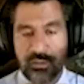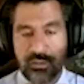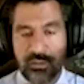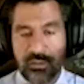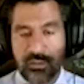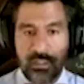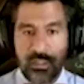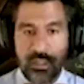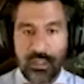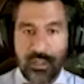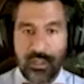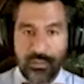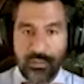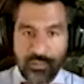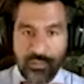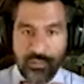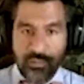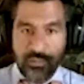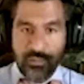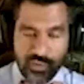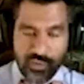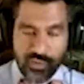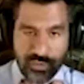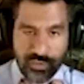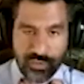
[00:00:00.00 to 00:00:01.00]
other
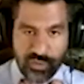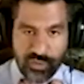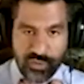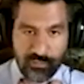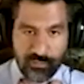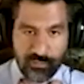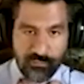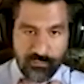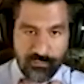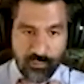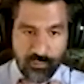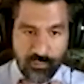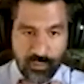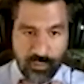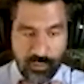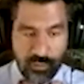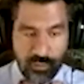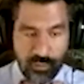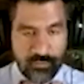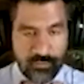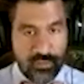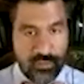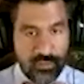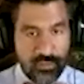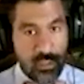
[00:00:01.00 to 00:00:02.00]
structured forms,
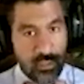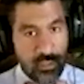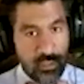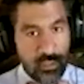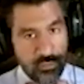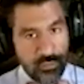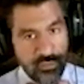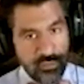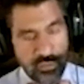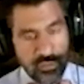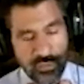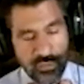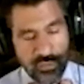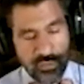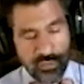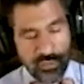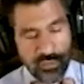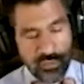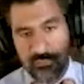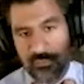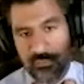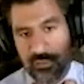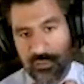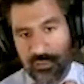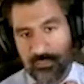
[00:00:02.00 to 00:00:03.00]
unstructured
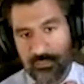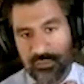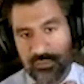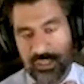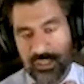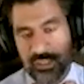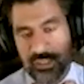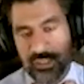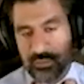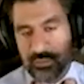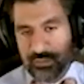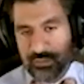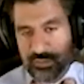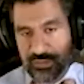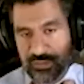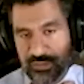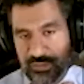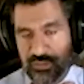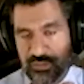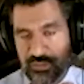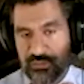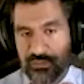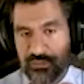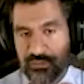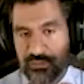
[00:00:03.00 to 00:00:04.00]
forms like
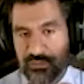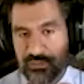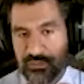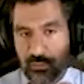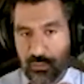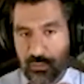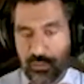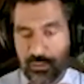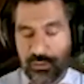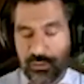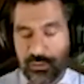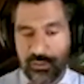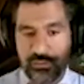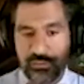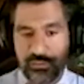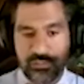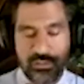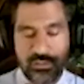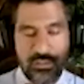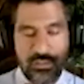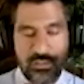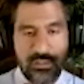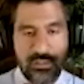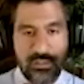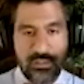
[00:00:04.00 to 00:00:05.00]
petitions and orders,
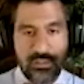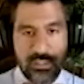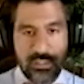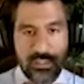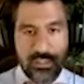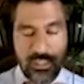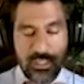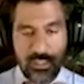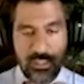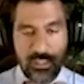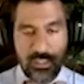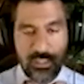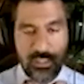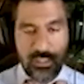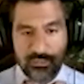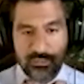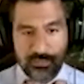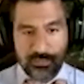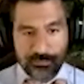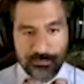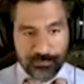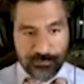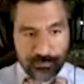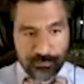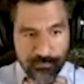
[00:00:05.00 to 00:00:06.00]
and
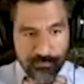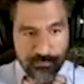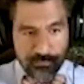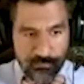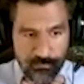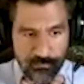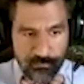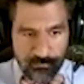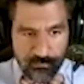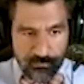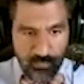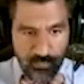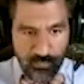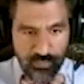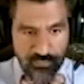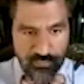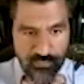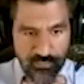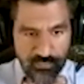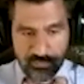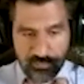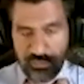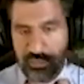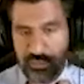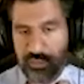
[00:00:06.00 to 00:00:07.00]

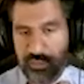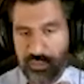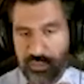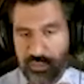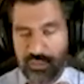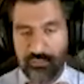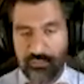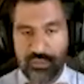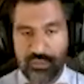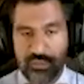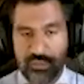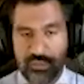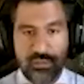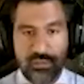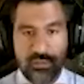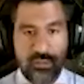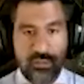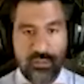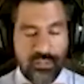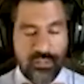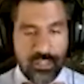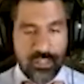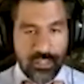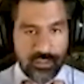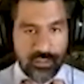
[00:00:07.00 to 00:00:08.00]
substitution of attorney
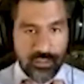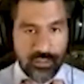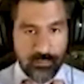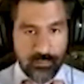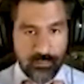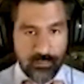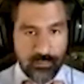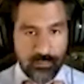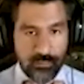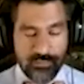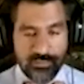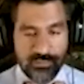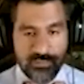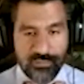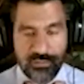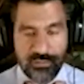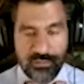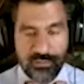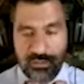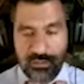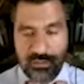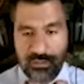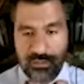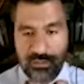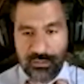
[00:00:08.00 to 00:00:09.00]
documents,
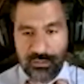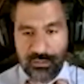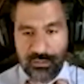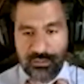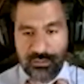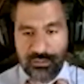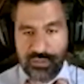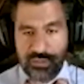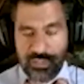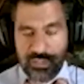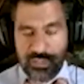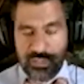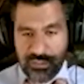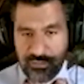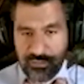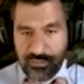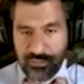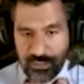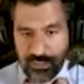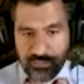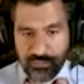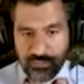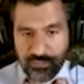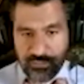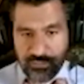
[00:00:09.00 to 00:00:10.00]
change of
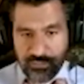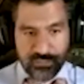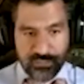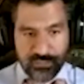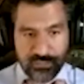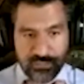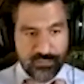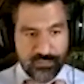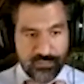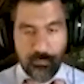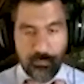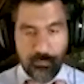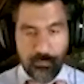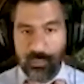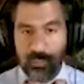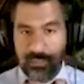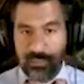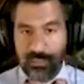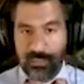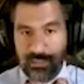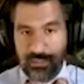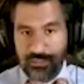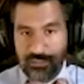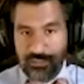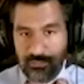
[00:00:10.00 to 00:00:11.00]
addresses,
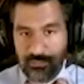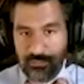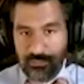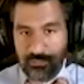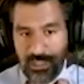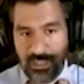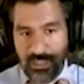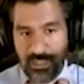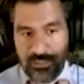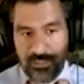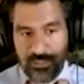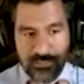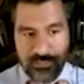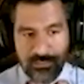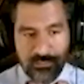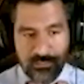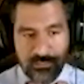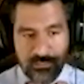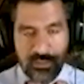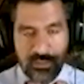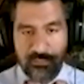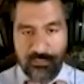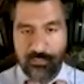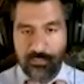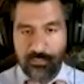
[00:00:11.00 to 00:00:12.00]
things of that,
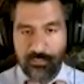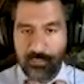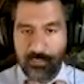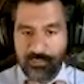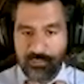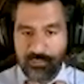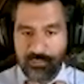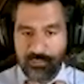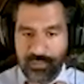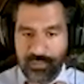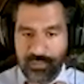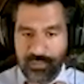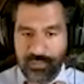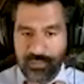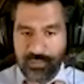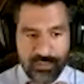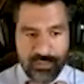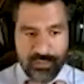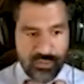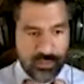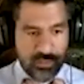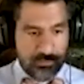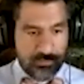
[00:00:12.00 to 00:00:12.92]
forms of that nature.